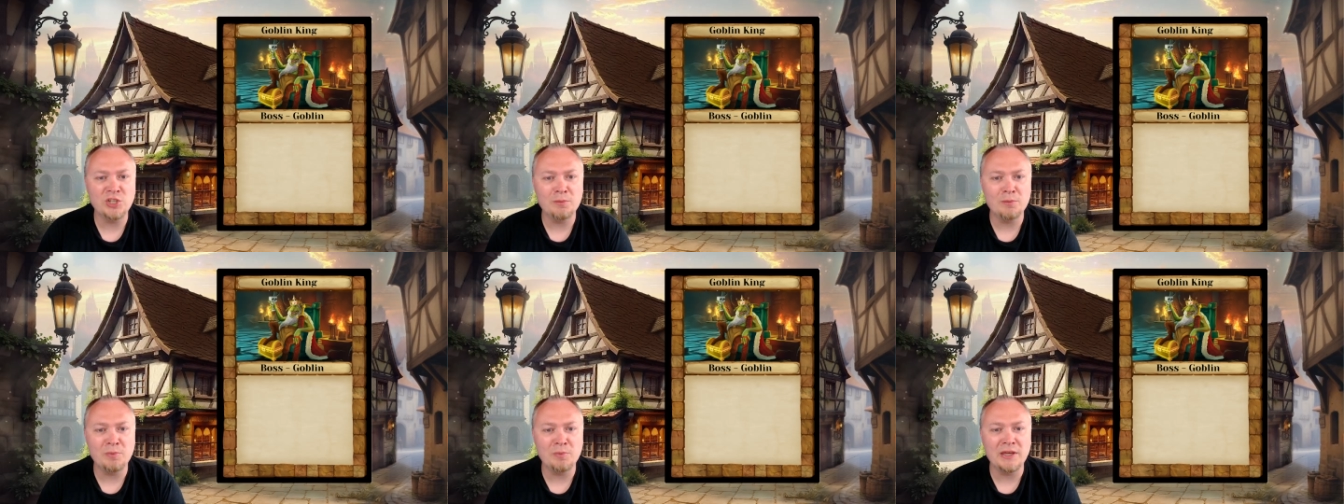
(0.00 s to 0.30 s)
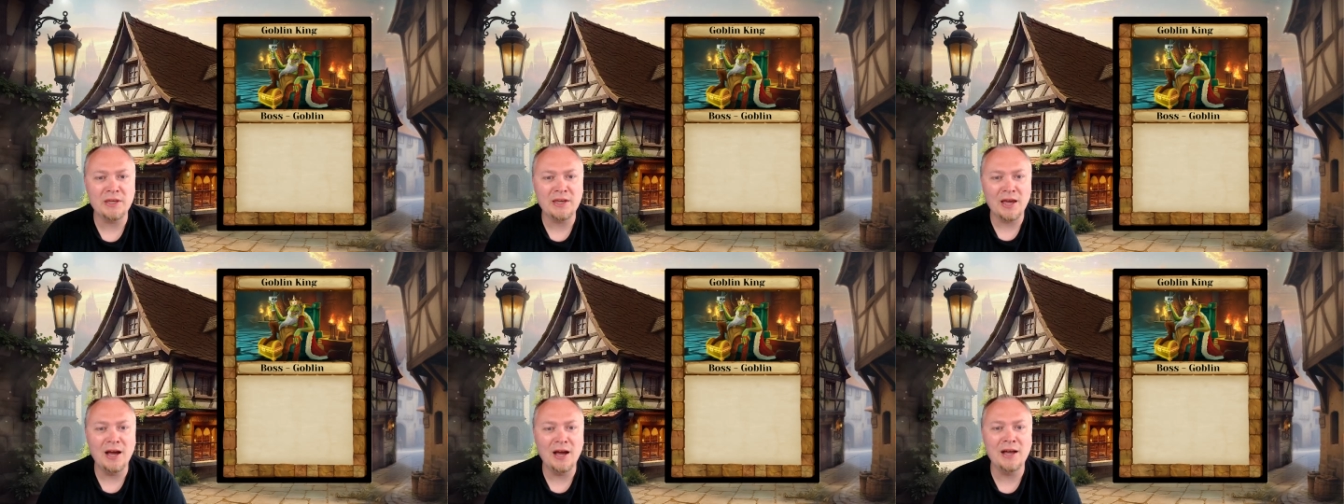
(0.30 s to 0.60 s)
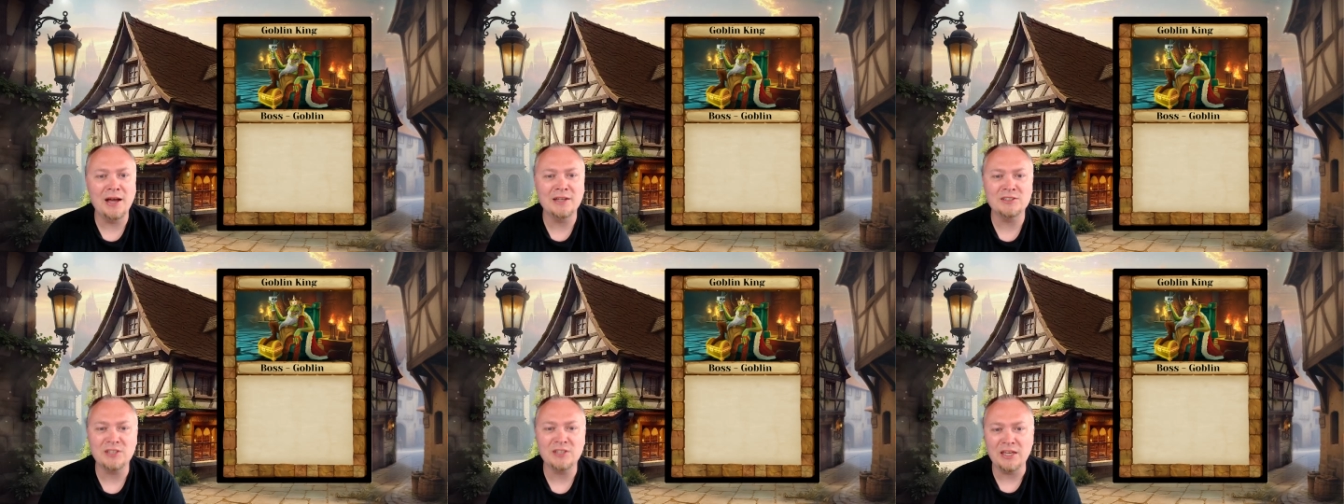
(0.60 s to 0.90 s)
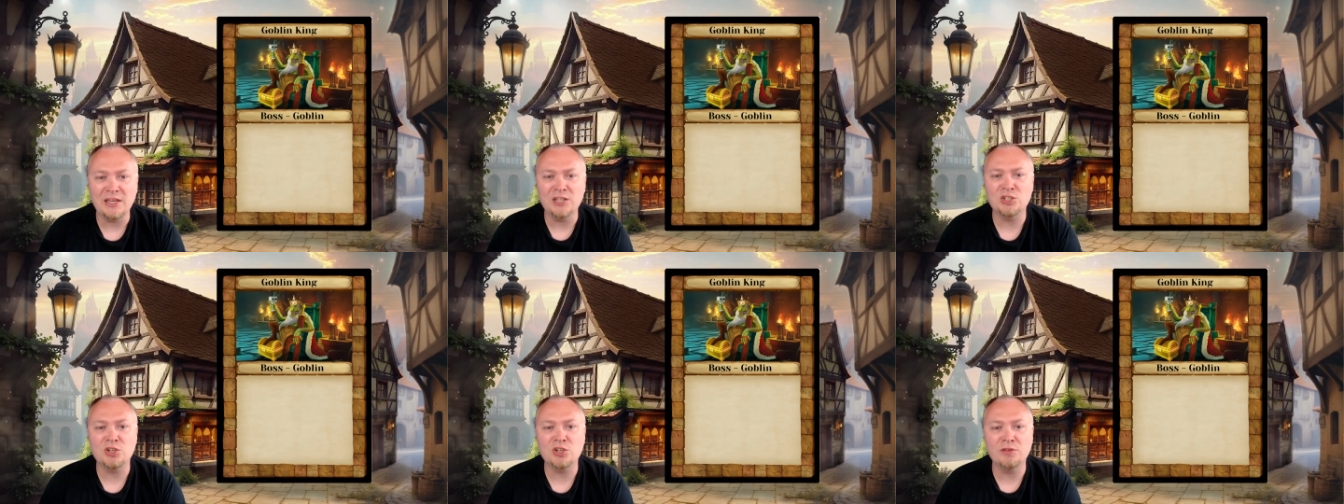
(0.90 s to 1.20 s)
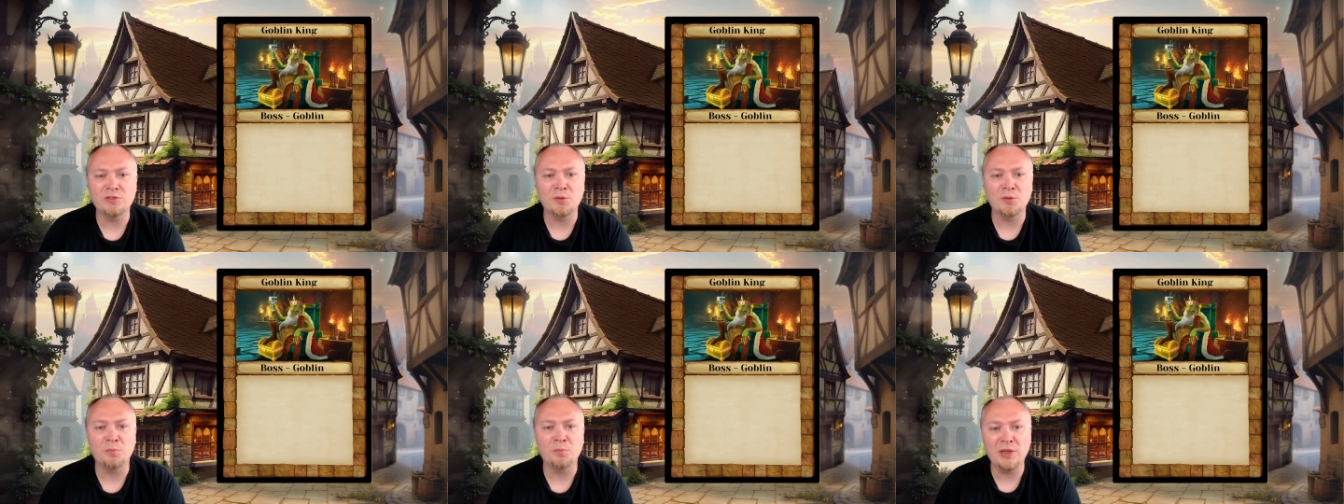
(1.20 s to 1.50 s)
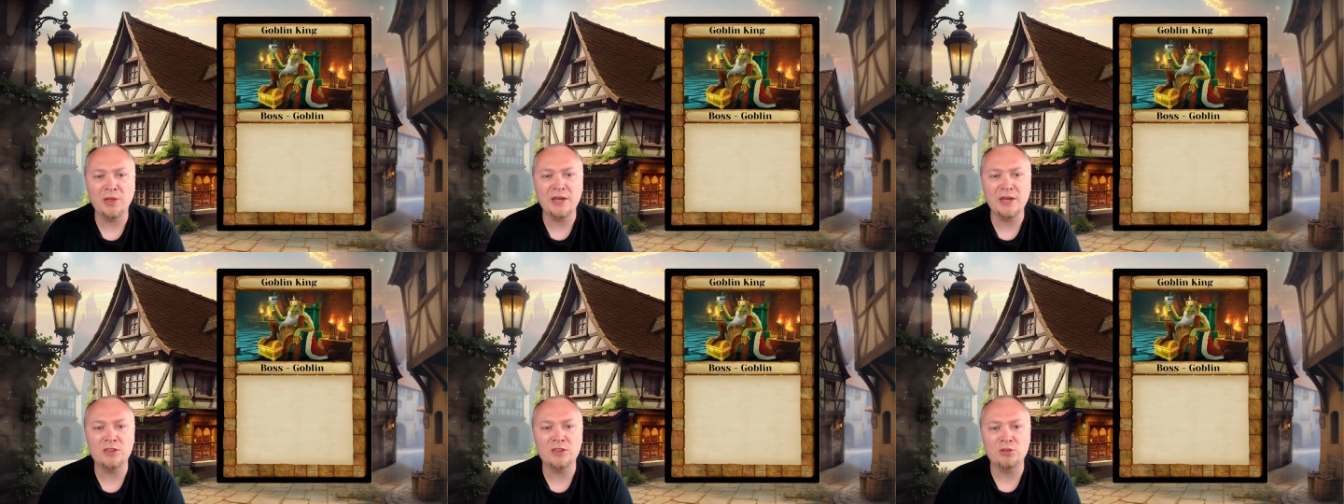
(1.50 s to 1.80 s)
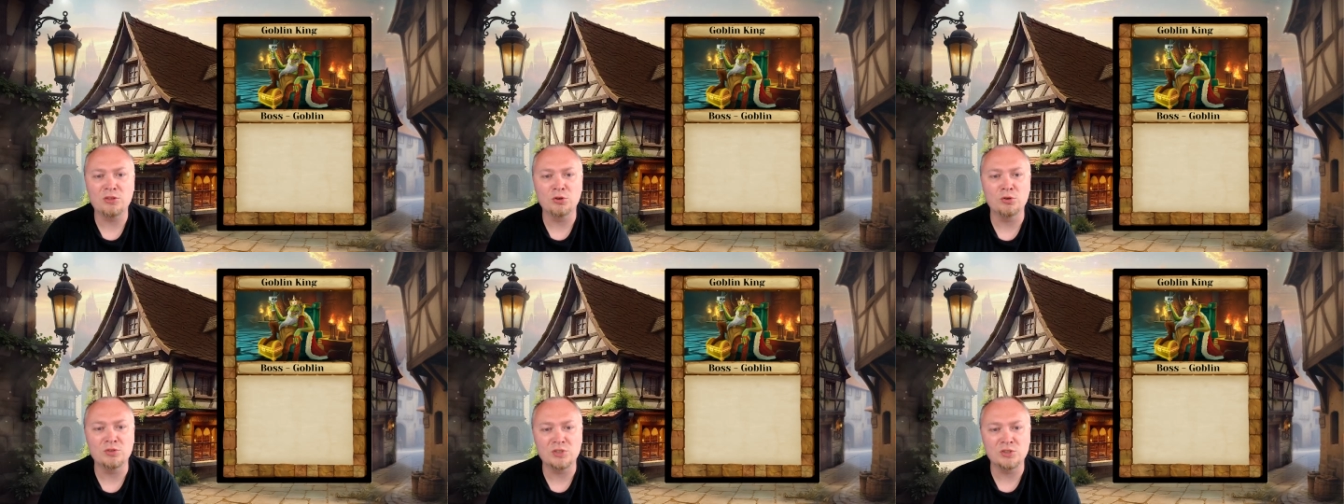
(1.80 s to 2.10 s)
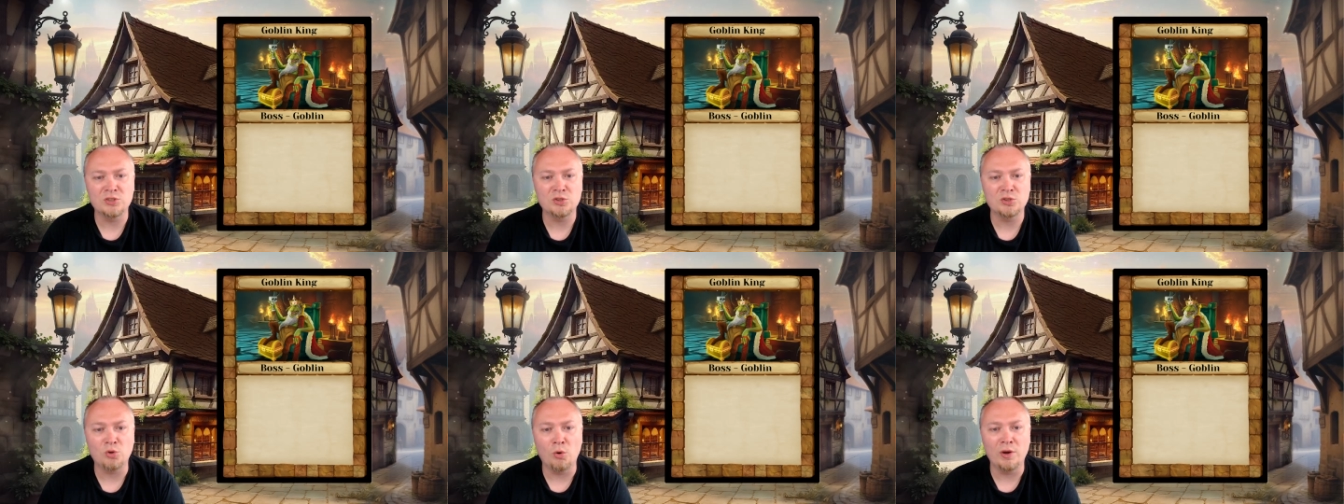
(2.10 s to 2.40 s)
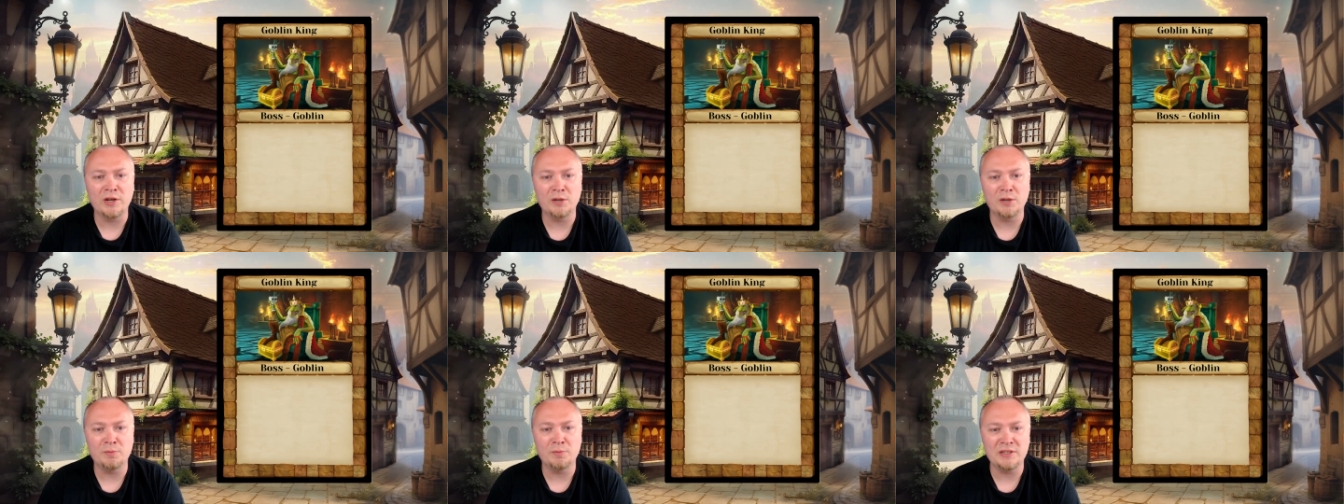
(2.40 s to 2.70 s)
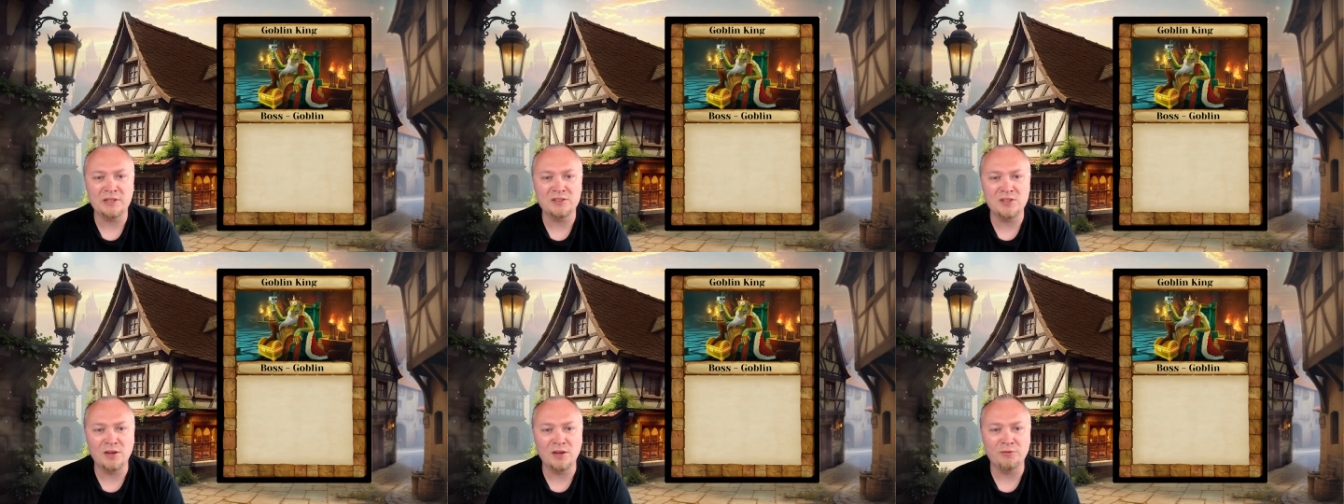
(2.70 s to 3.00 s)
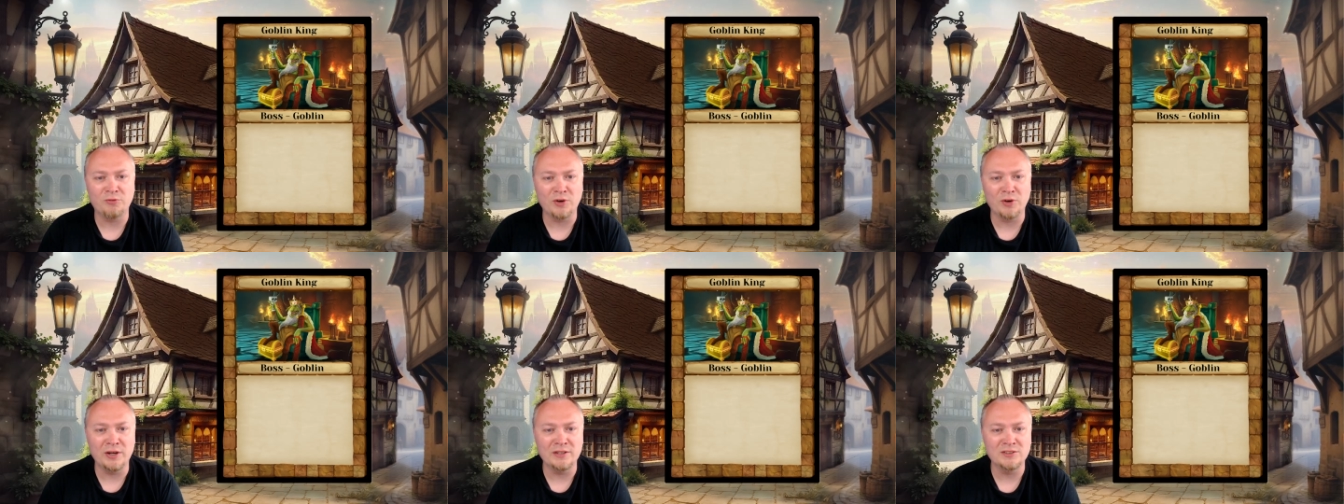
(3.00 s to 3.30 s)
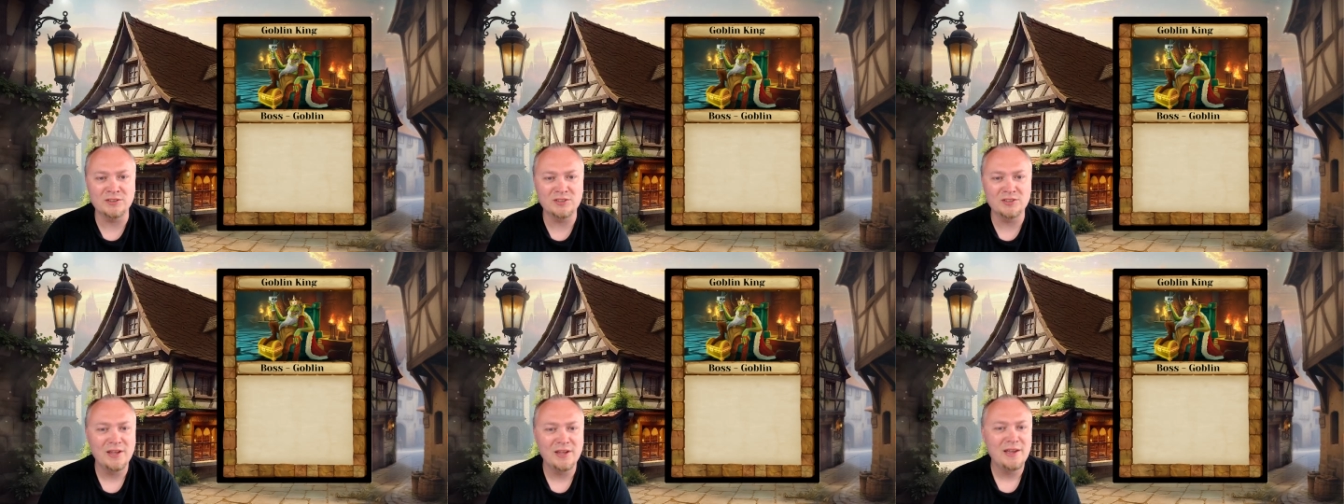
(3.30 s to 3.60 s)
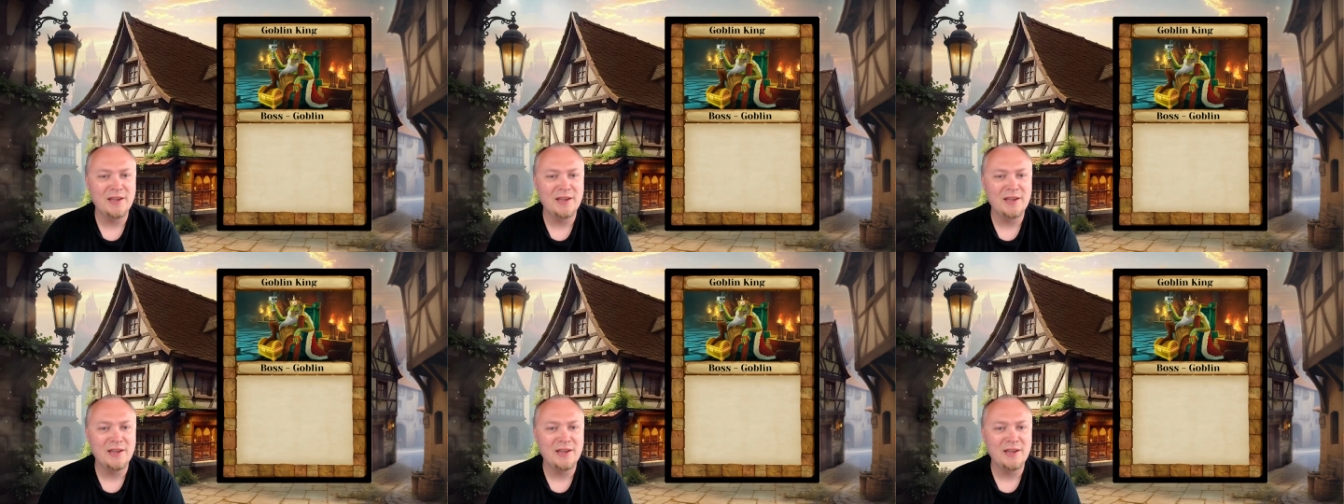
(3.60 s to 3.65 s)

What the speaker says: because each of the playthroughs is going to be different.